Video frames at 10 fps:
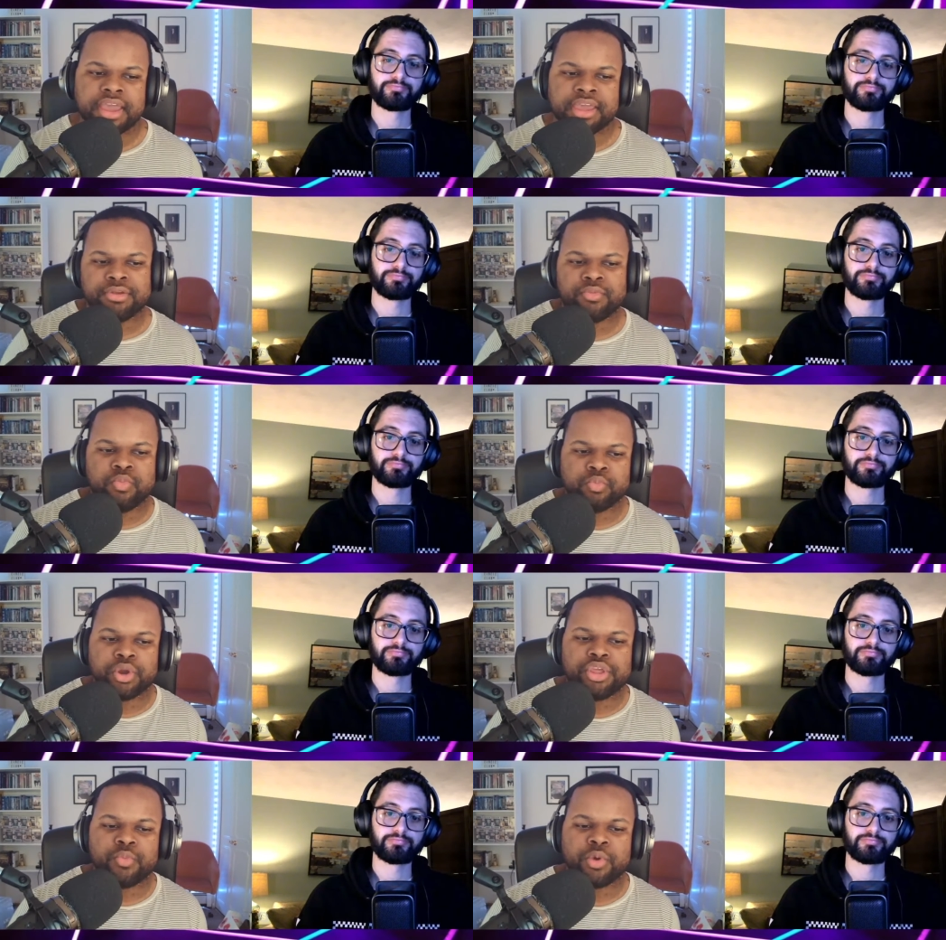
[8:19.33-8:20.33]
Speaker 1: what
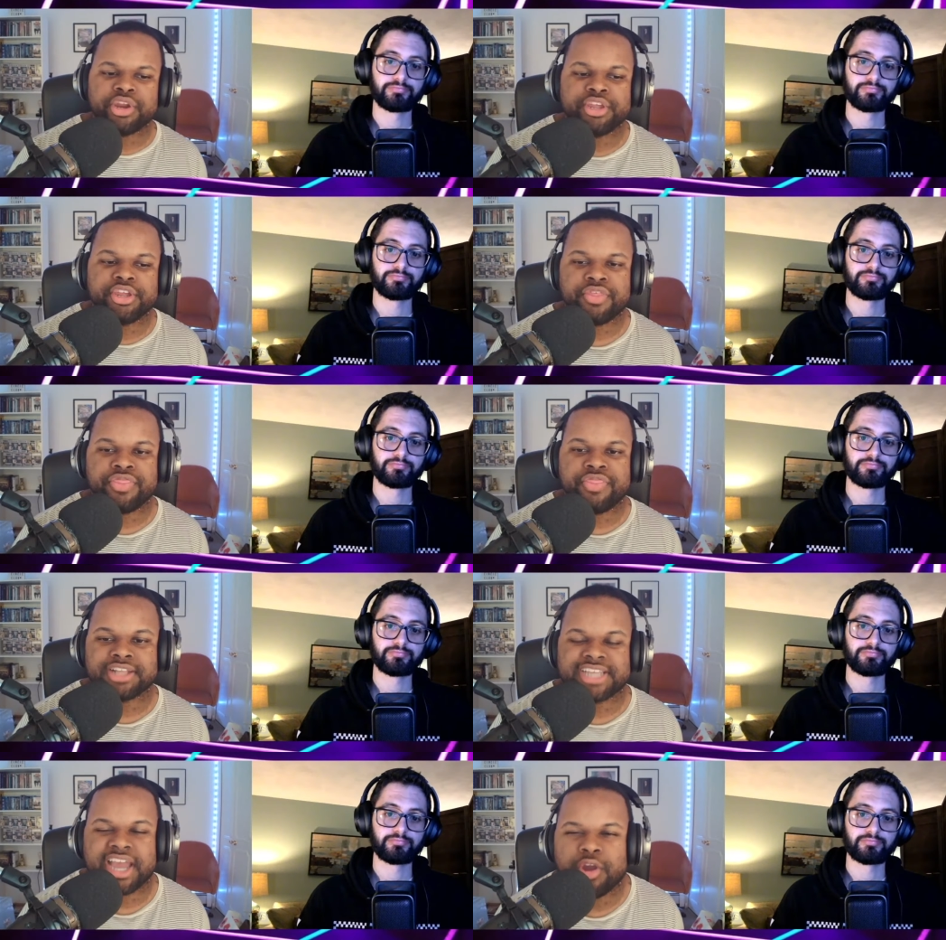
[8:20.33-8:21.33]
are your thoughts?
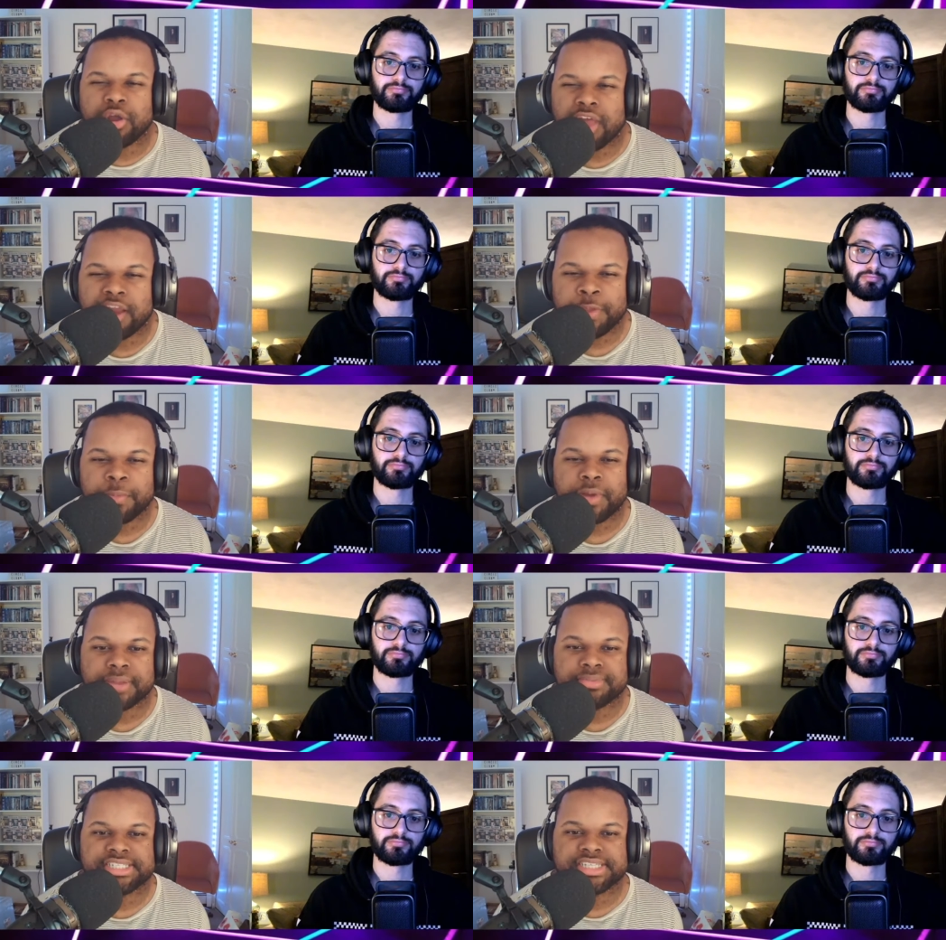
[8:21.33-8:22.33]
Like, I know a lot of people got
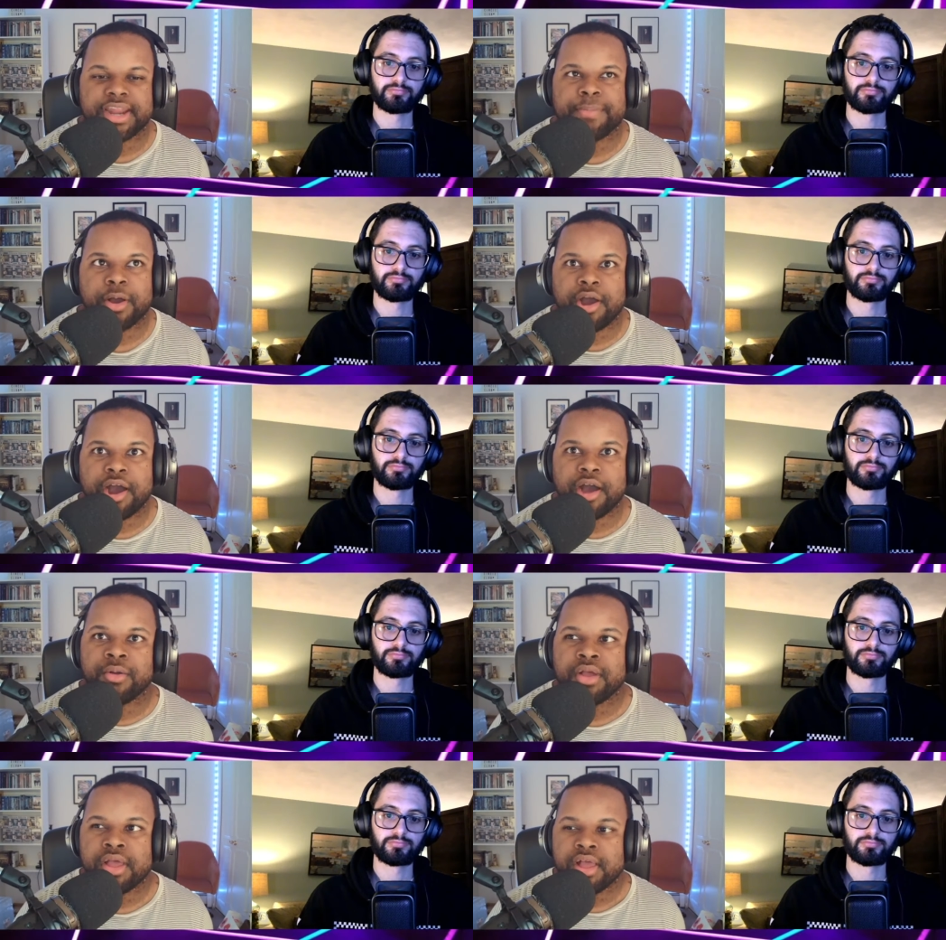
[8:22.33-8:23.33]
upset about
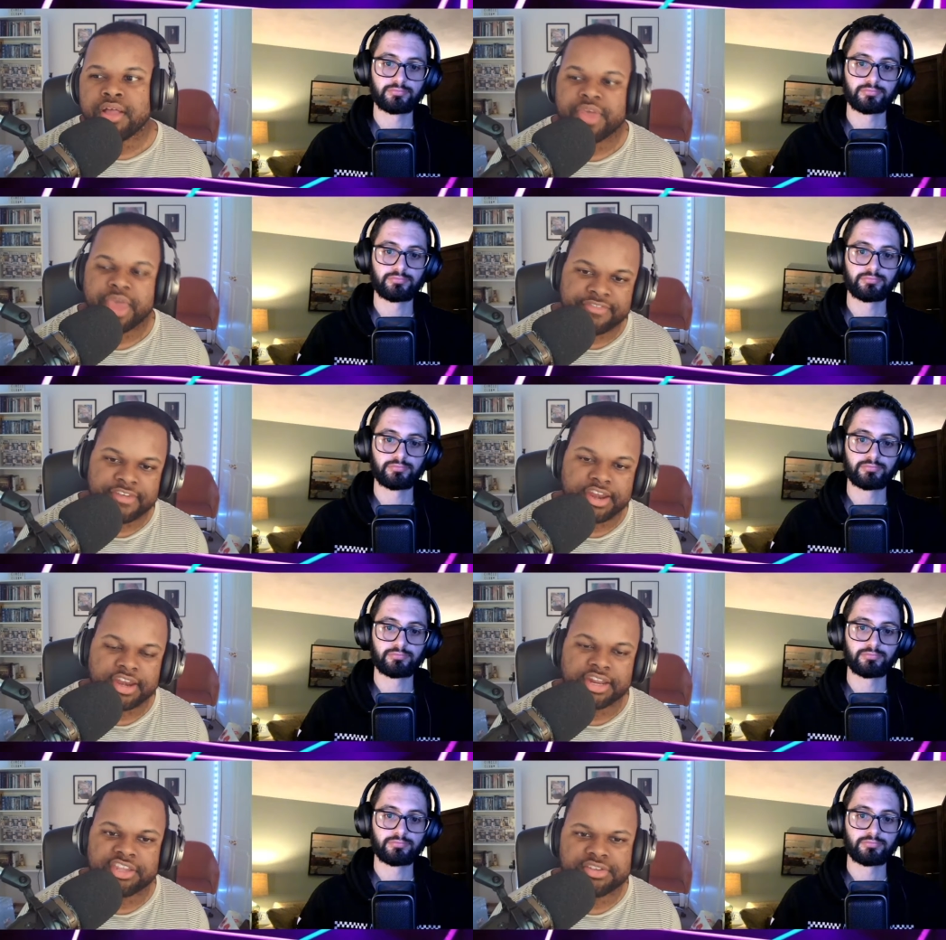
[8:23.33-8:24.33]
how the
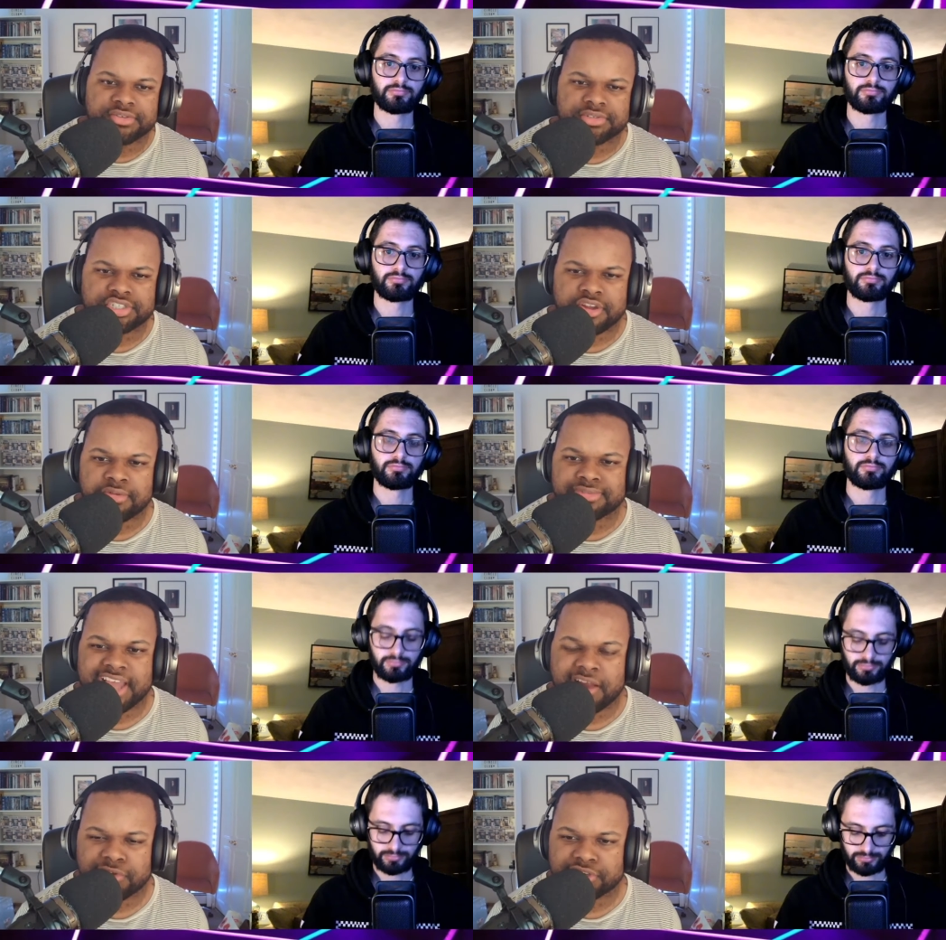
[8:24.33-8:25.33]
Infinity Stones
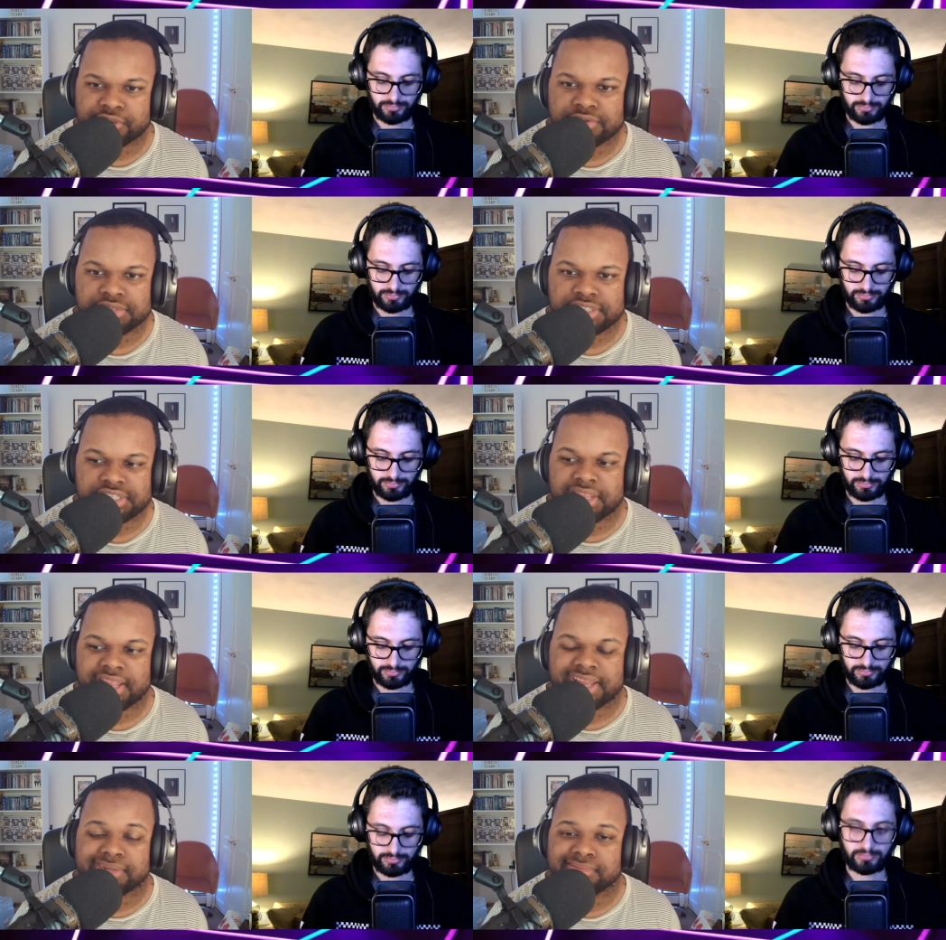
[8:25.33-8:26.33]
got reduced to
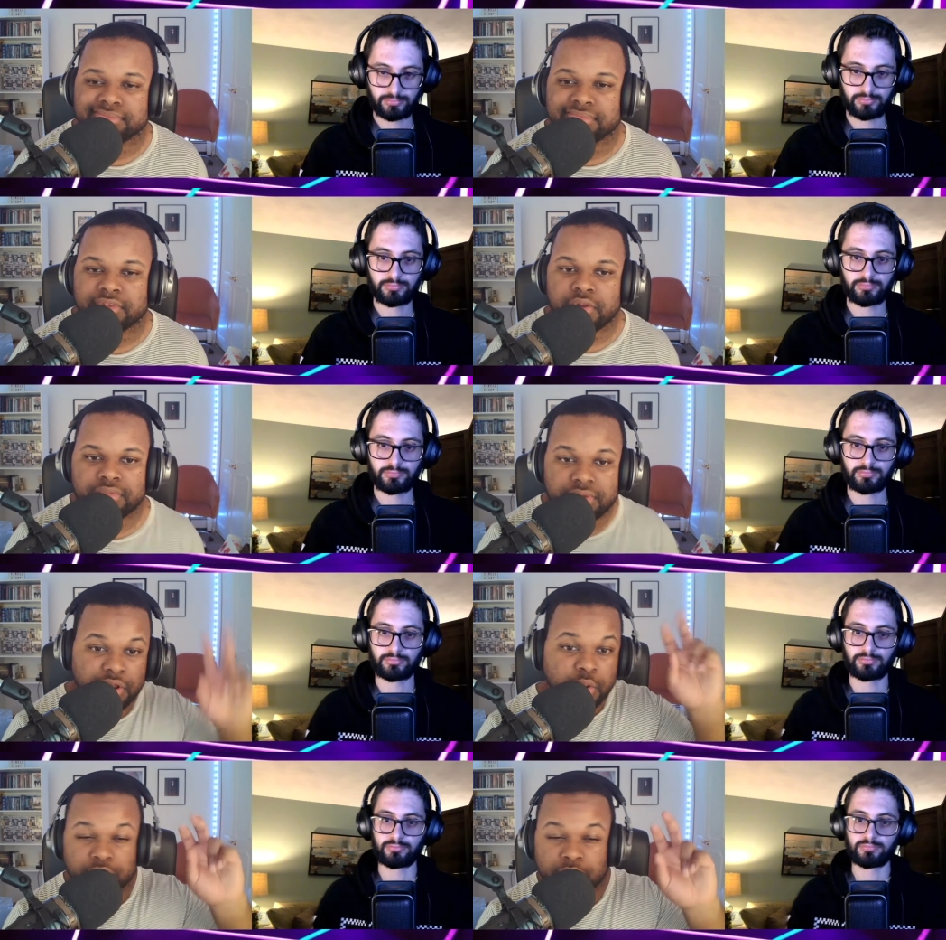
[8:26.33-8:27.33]
like
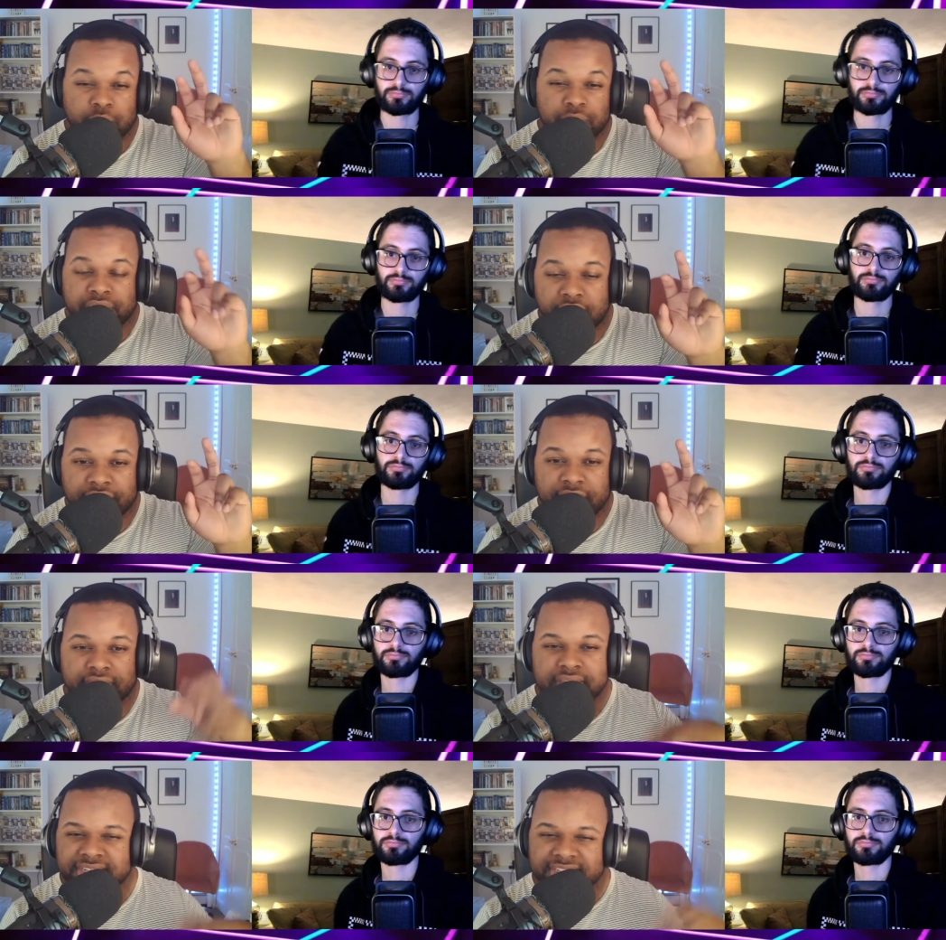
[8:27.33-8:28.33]
quote unquote nothing.
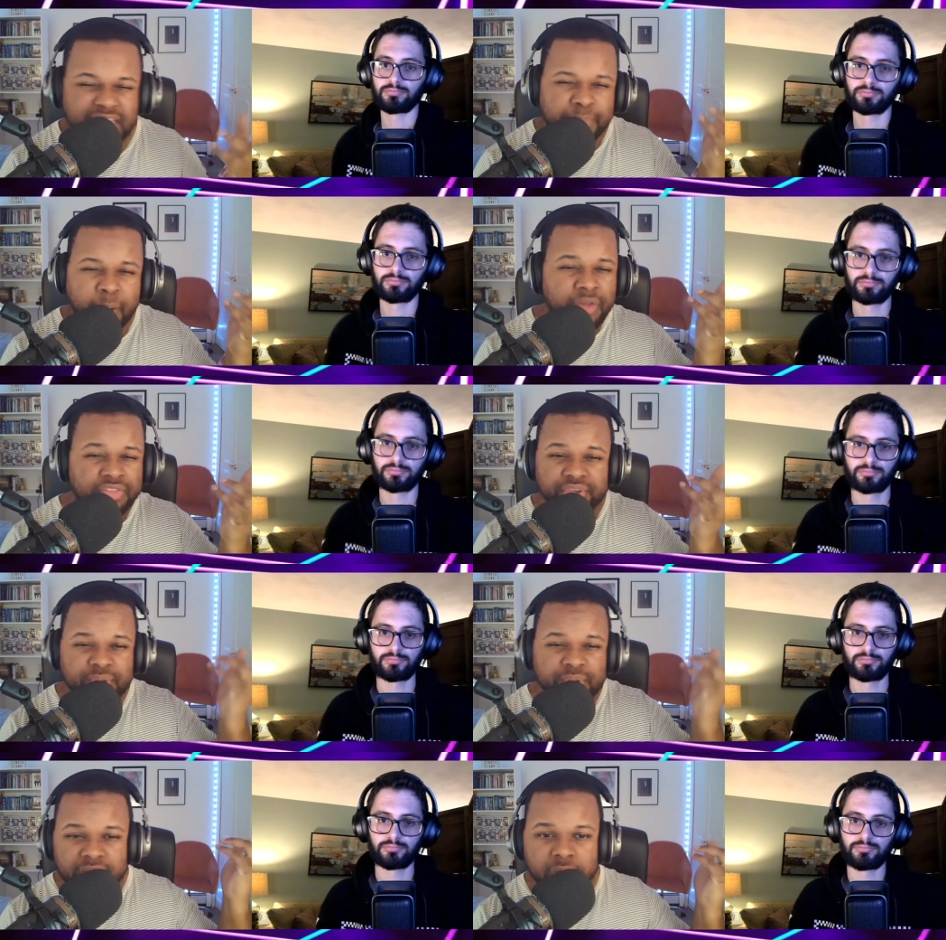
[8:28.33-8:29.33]
Did that bother you
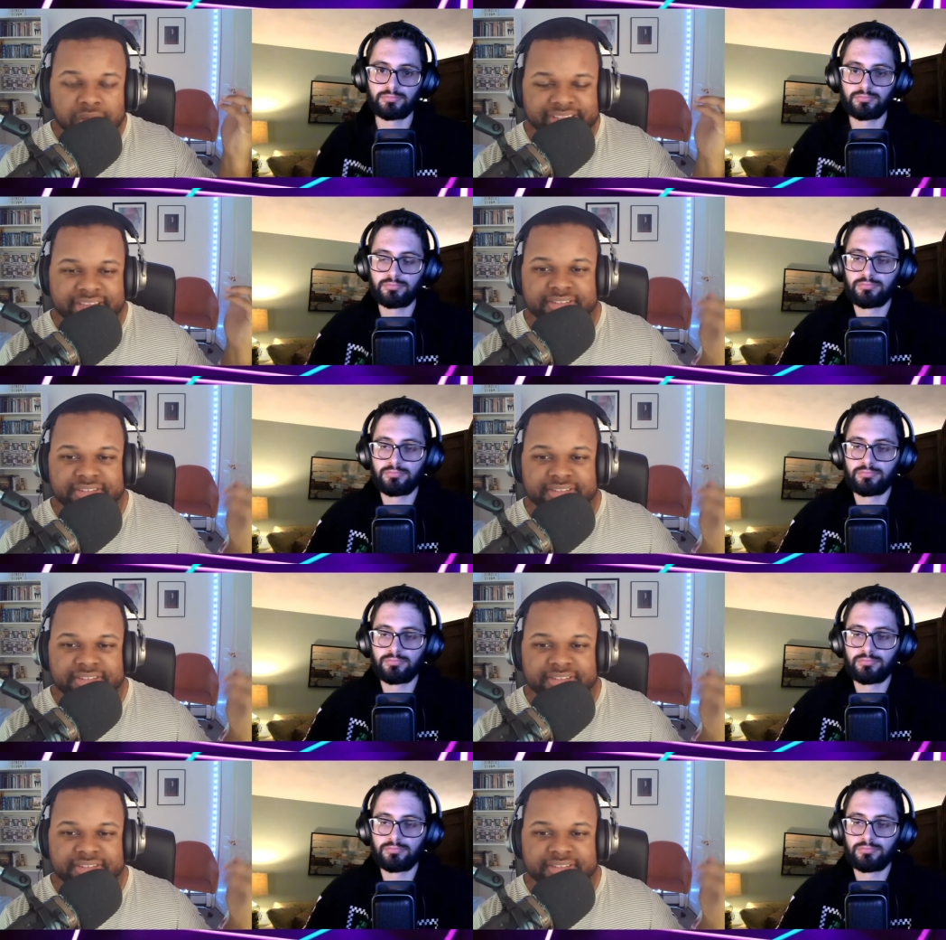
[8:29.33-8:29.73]
at all? Like,